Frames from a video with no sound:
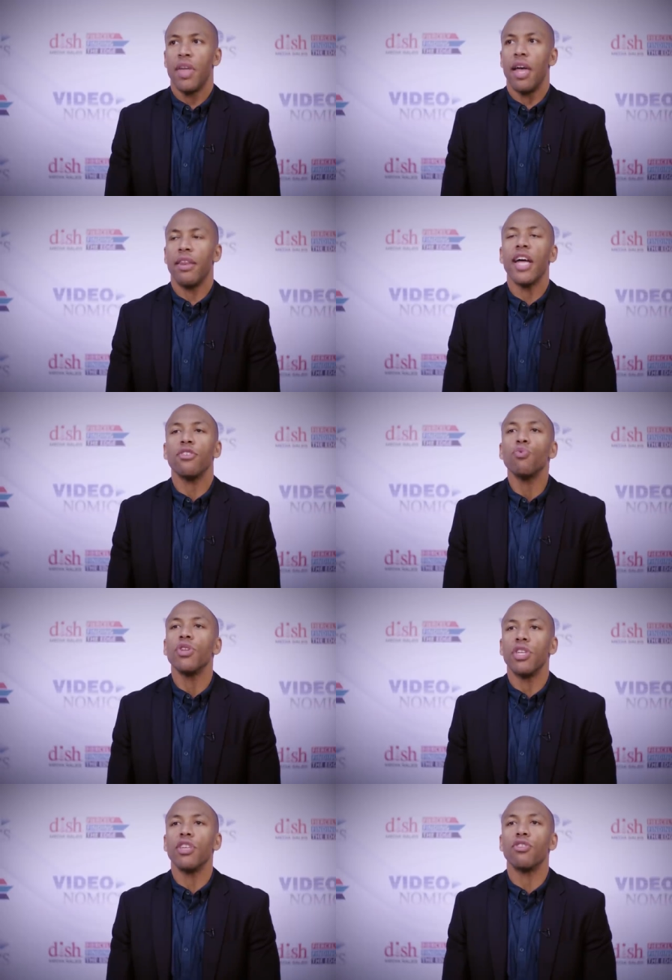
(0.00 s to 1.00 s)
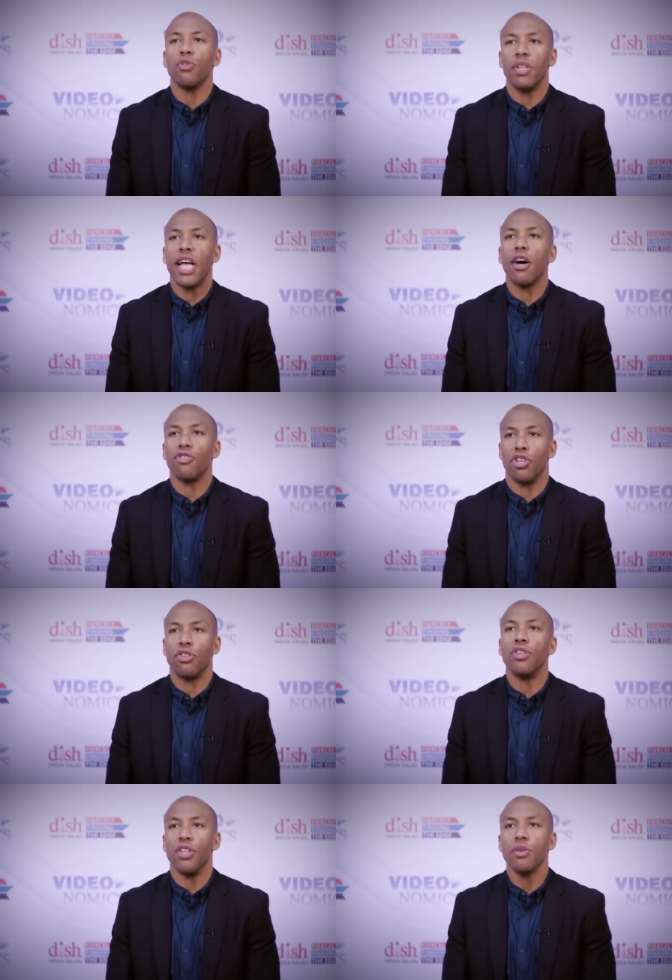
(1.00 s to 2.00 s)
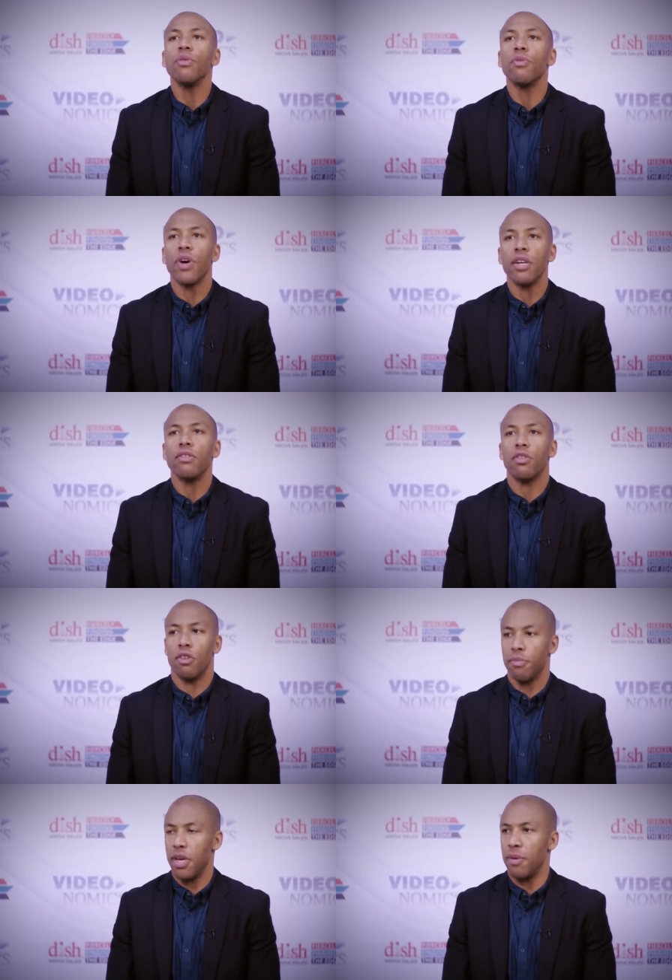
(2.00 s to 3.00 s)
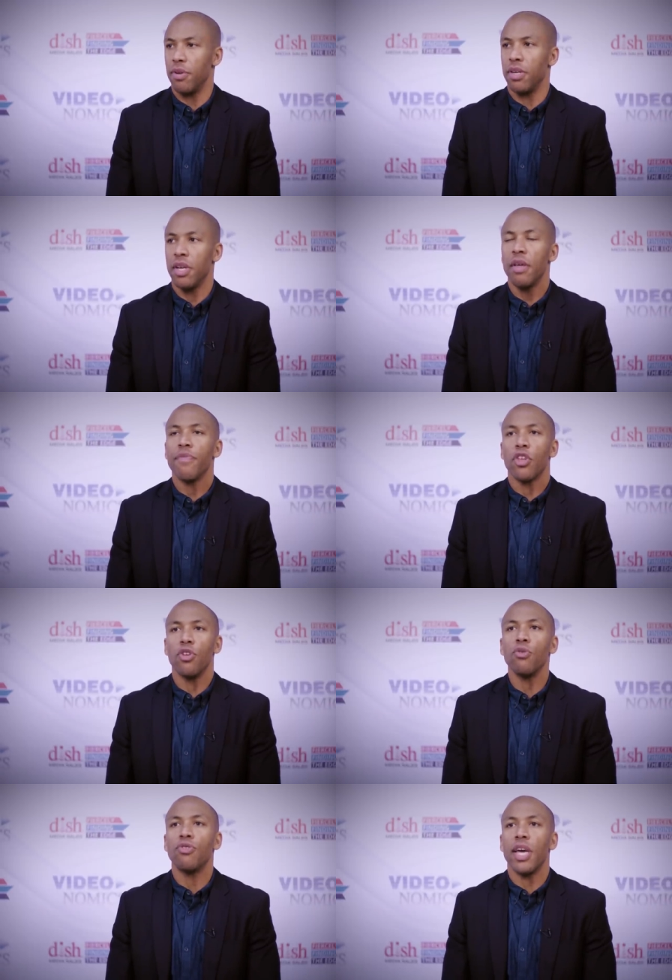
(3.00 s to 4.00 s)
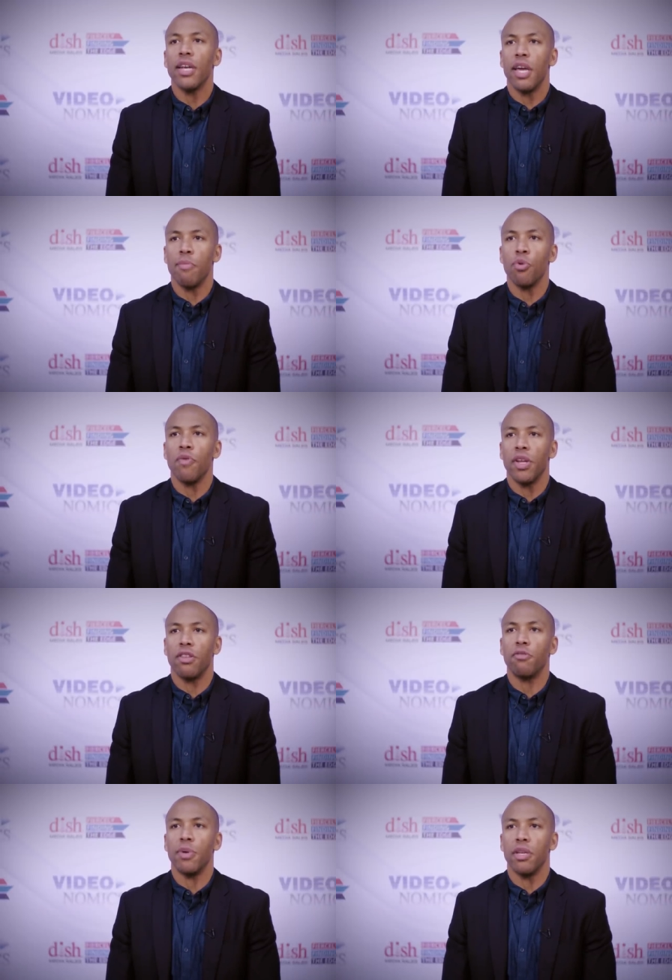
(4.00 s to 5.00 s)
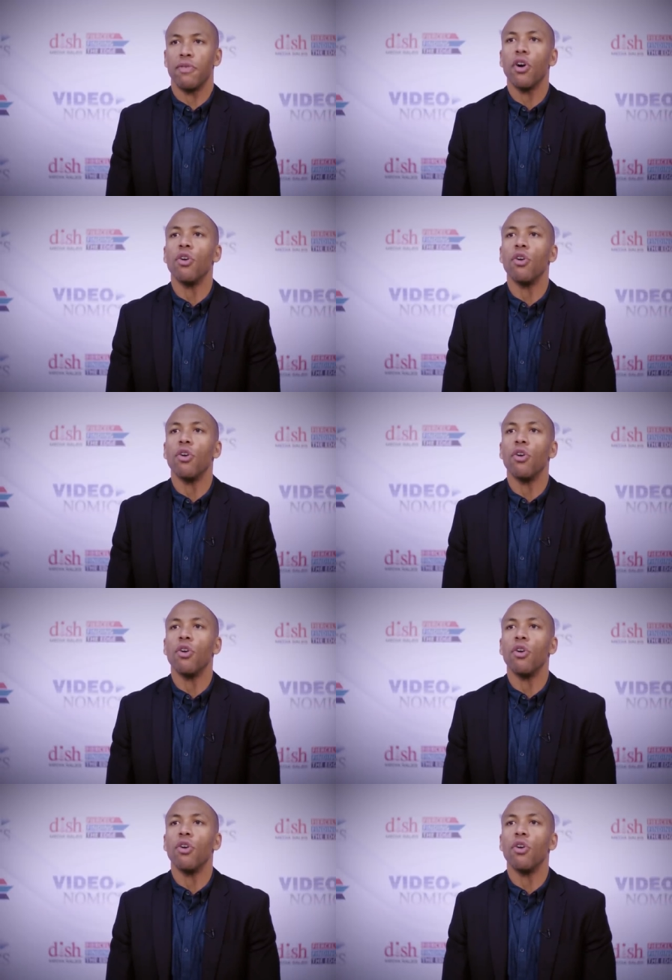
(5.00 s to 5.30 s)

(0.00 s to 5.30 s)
And that's what digital allows you to do, right? So you to be able to use data and move at the speed of